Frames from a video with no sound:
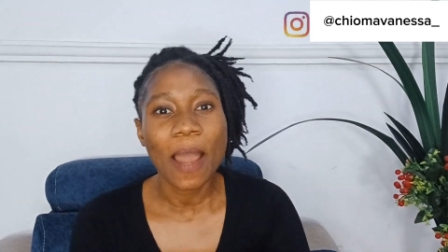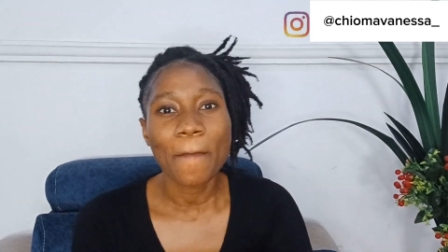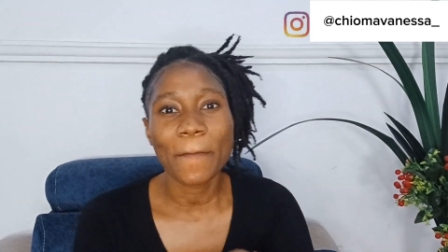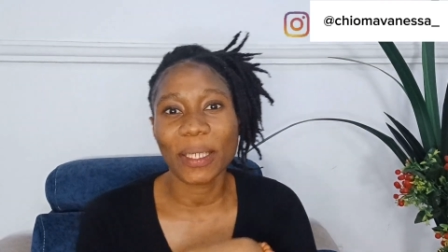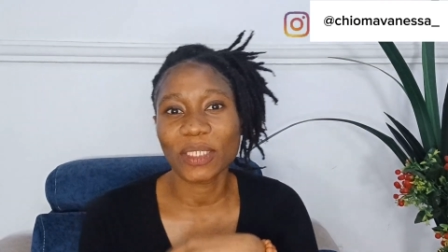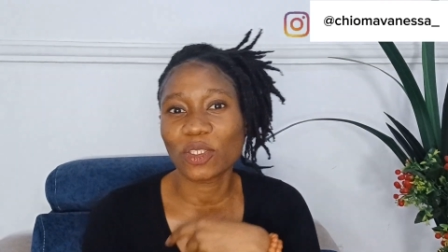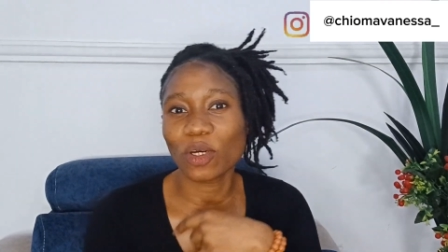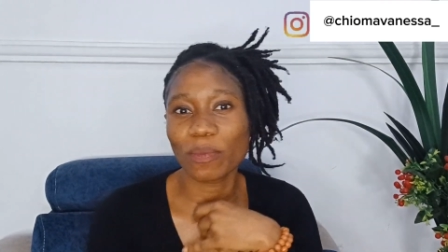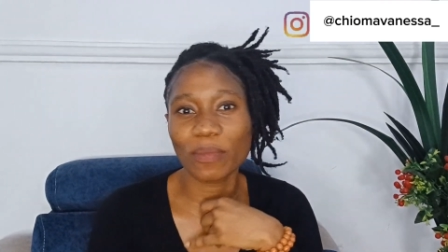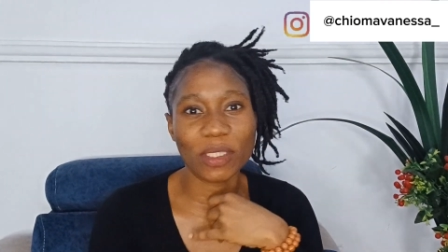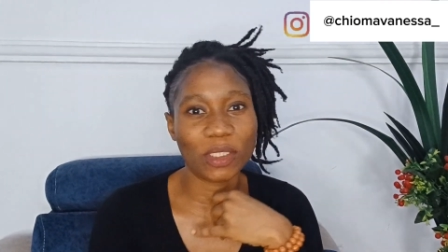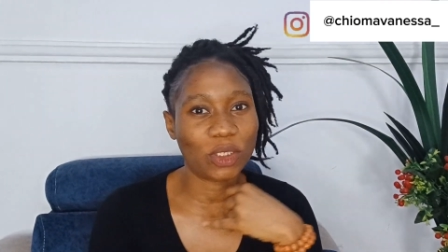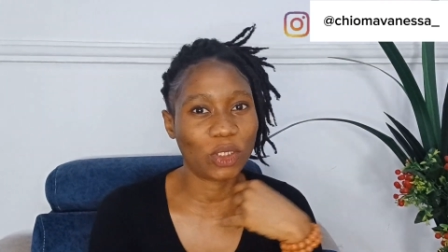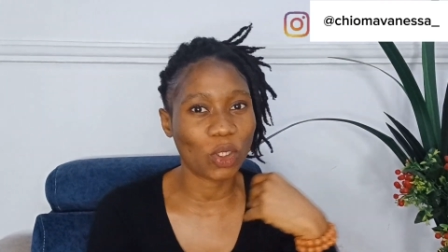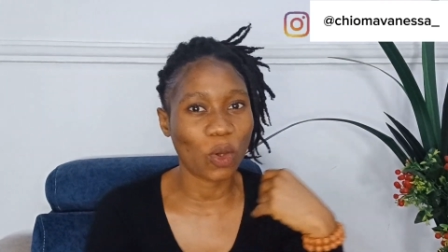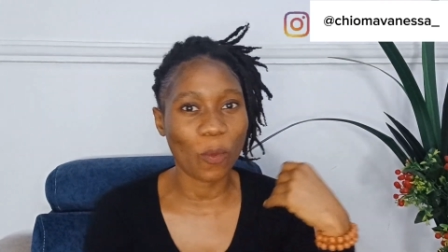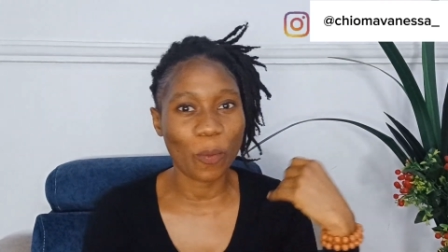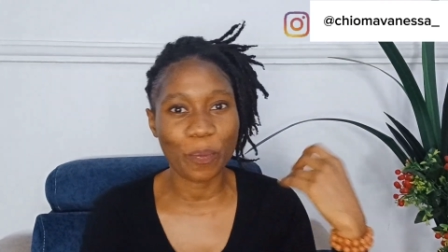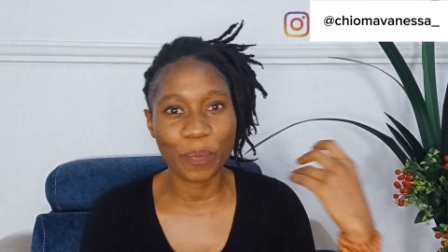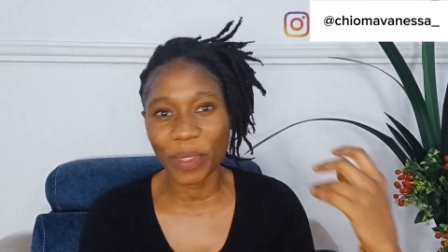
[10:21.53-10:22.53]
My tummy is
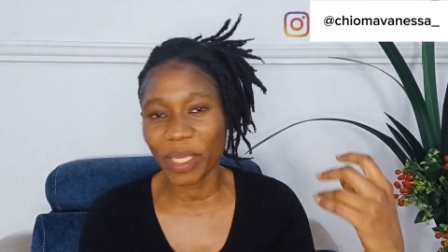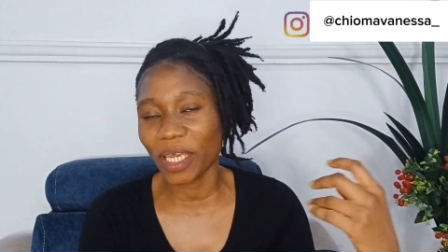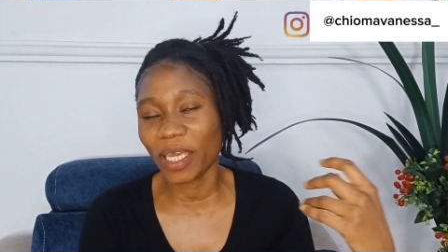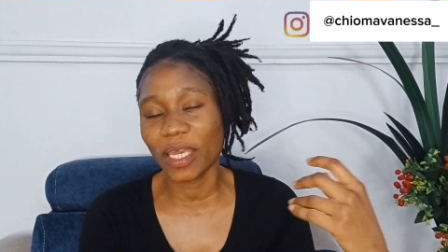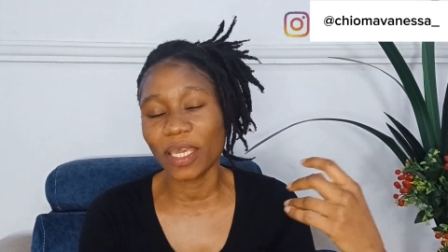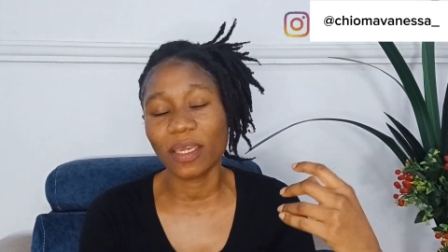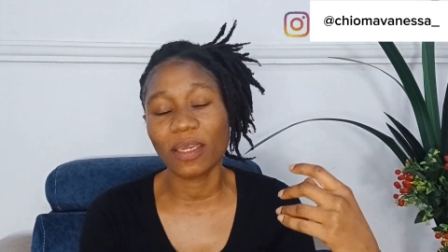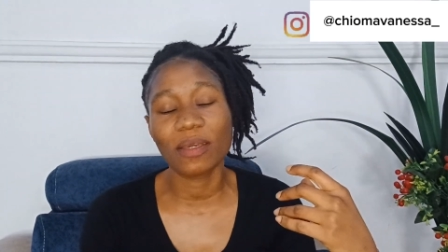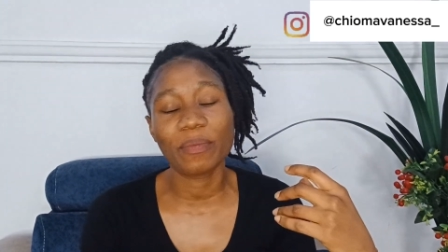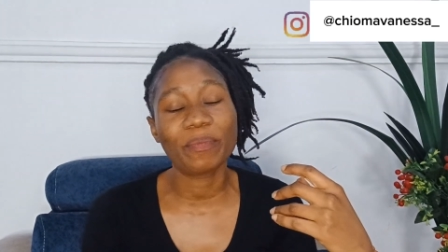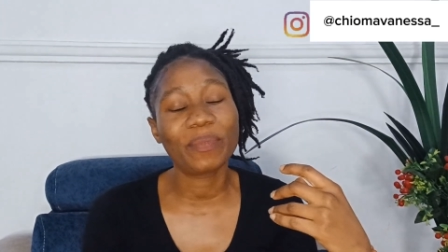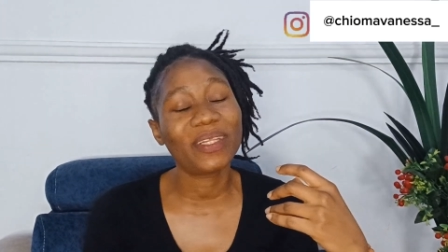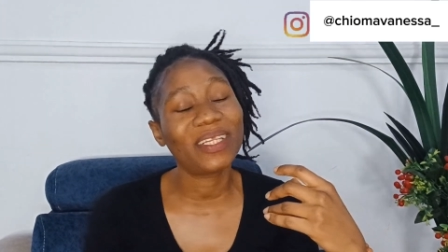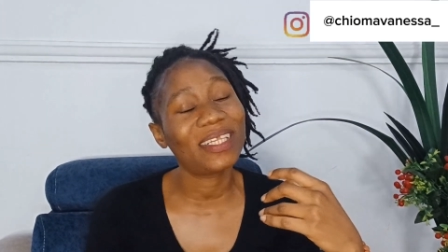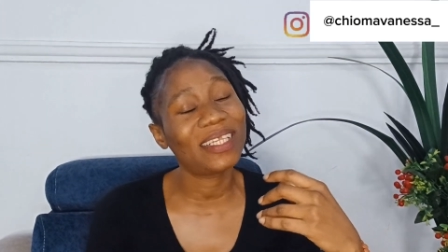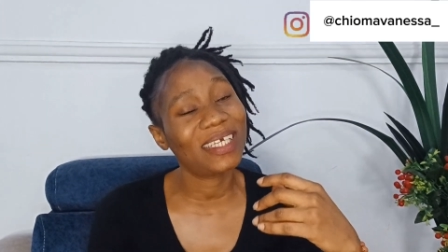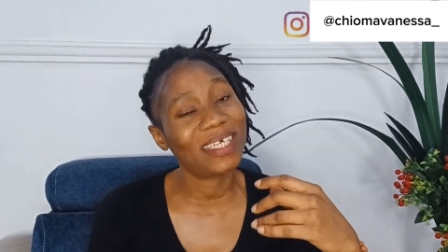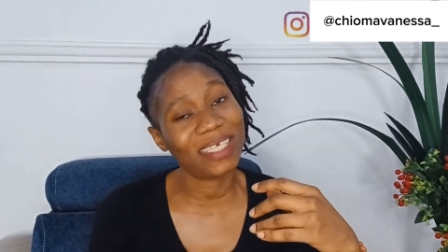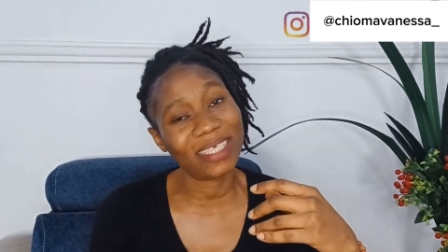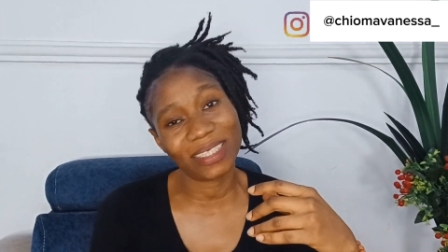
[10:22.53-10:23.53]
so big.
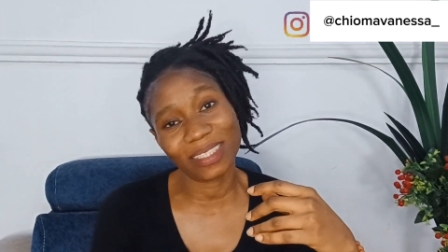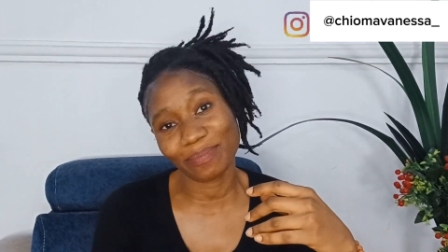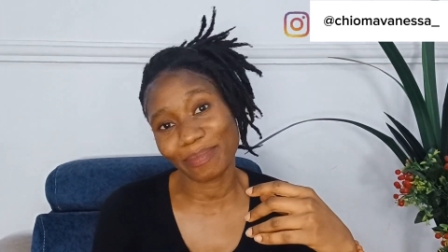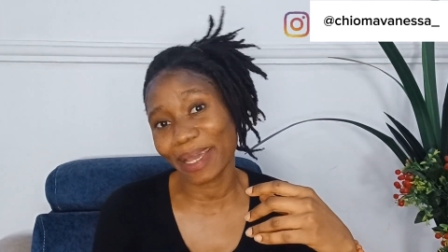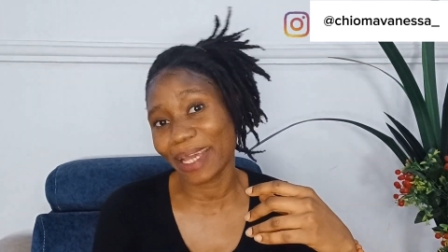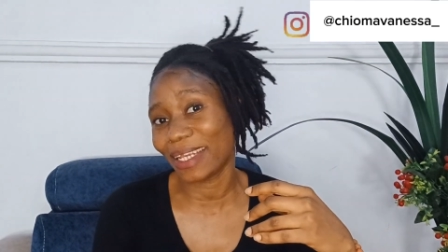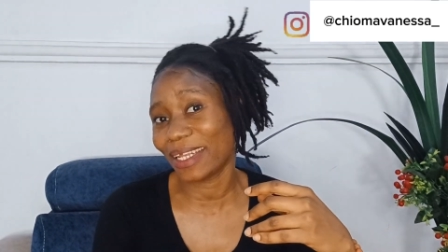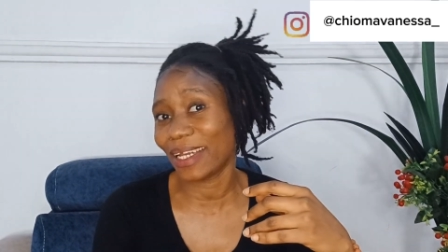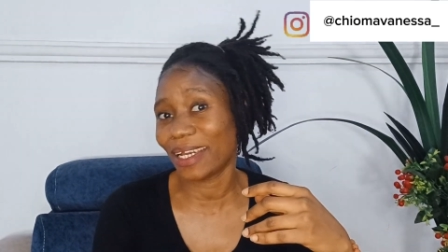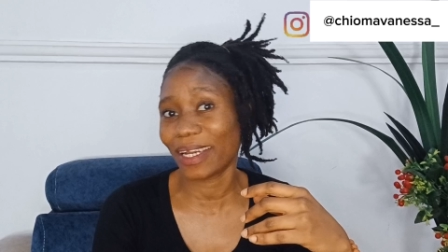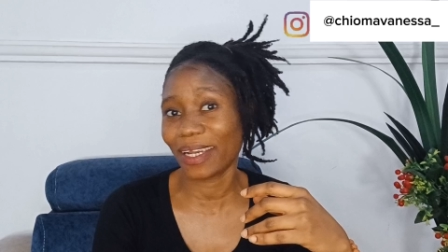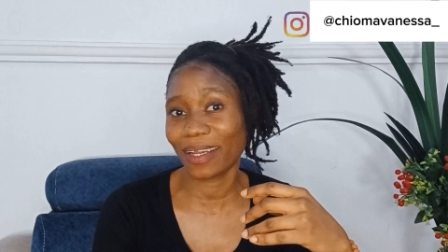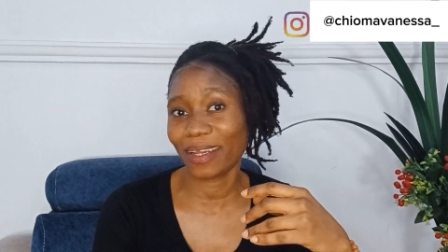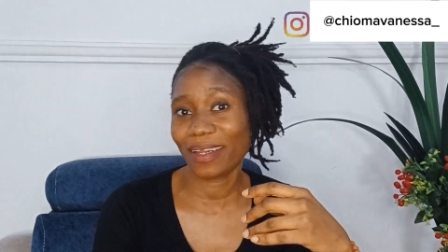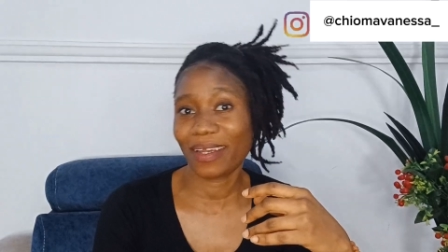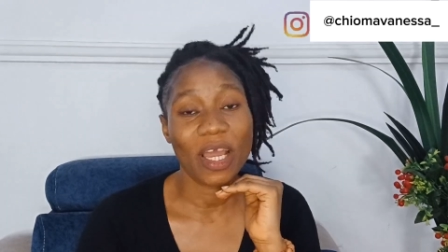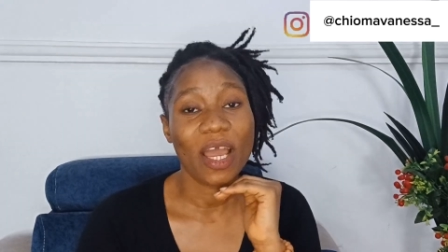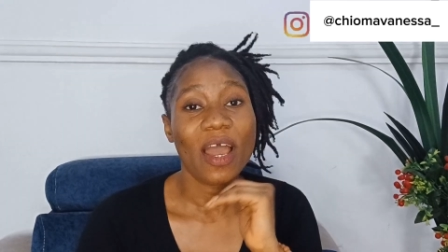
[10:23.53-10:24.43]
Please, my dear.